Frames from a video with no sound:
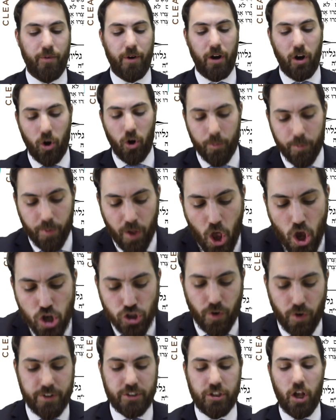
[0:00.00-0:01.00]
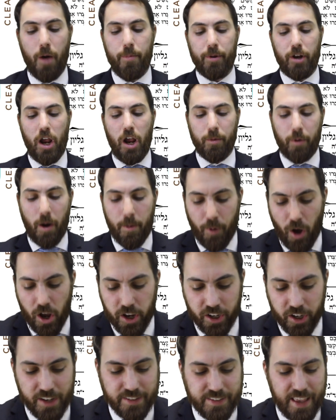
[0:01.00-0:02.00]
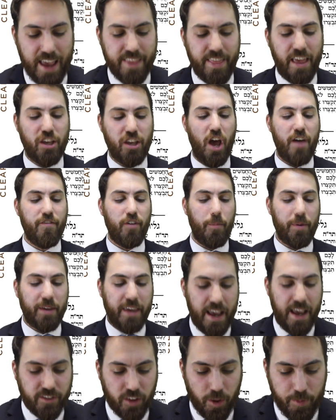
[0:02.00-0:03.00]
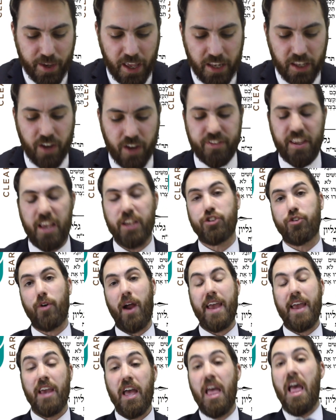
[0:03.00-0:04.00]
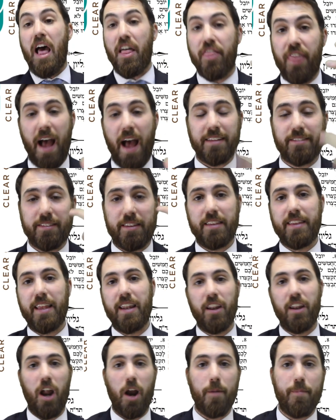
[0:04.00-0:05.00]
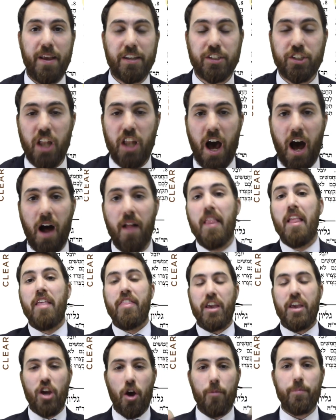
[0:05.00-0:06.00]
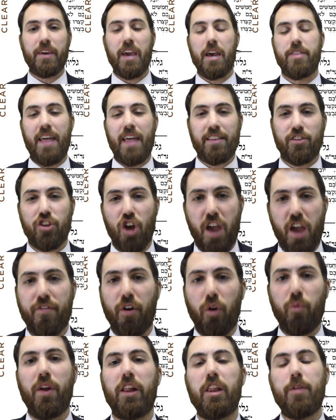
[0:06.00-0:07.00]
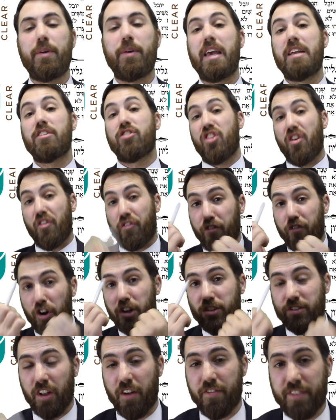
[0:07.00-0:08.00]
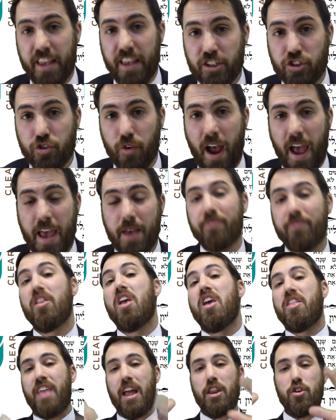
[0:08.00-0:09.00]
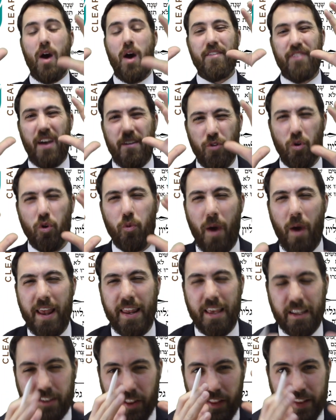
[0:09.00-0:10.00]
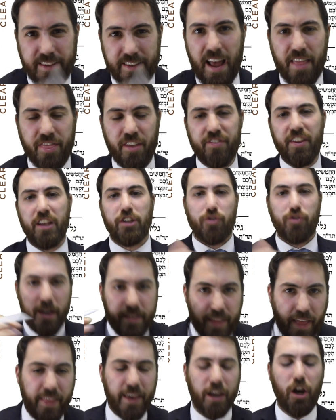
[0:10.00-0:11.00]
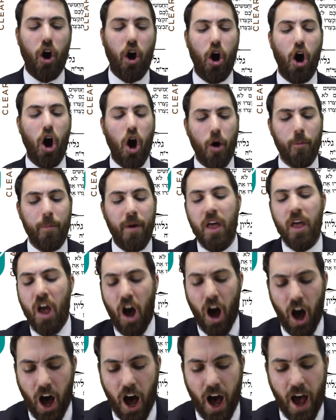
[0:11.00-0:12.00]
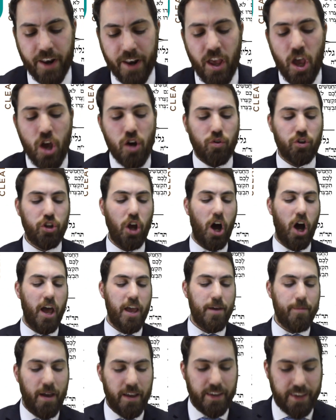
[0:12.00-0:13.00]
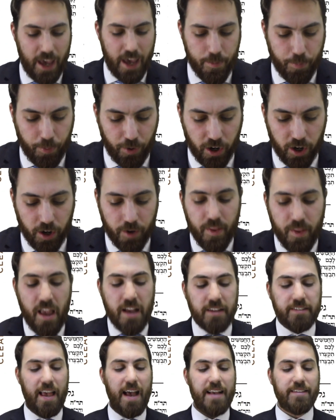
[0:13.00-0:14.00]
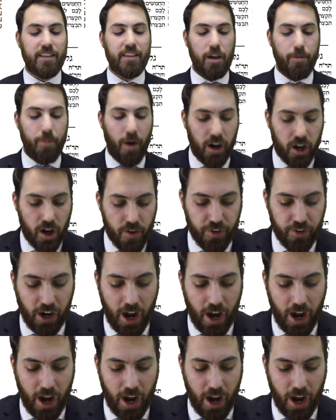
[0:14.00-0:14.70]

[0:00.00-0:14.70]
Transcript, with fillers: their home. So Rishal ben Yochanan is saying that Yovel begins on the beginning of Tishrei, and that's the din in our Mishnah that Yom that Yovel really begins on the first of Tishrei. Then you have everyone waiting until the tenth of Tishrei, and then they go home on Yom Kippur. Says the Gemara.